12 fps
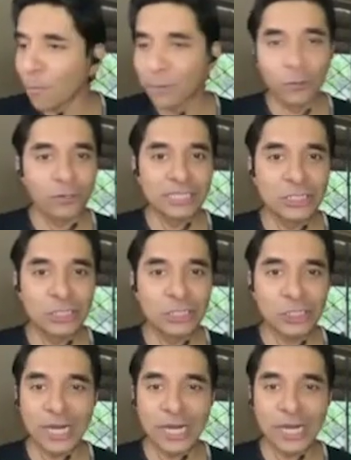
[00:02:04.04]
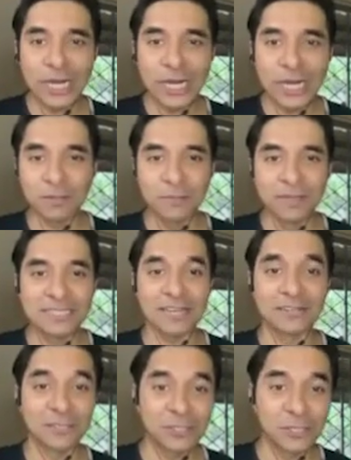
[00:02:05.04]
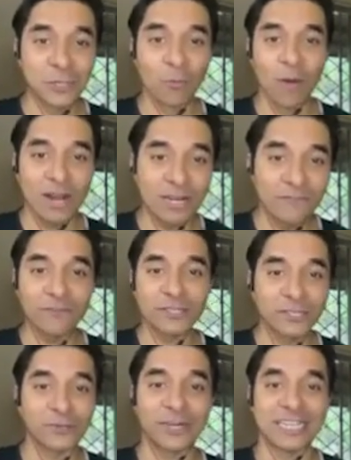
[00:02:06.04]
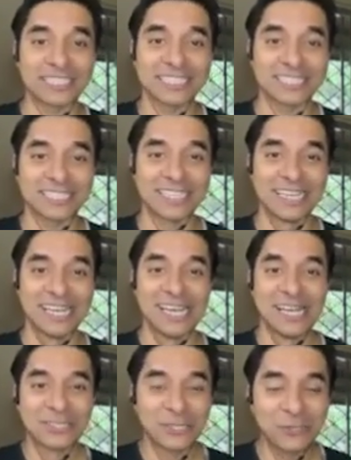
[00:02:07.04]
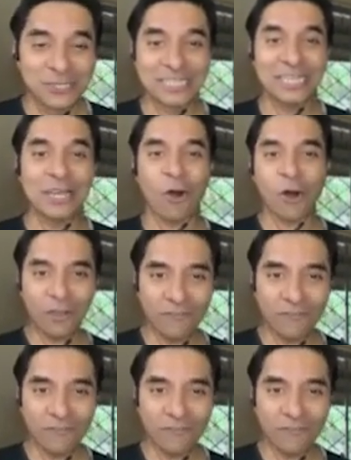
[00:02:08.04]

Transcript: protein shake, no supplements until she won the first race. So you see, all of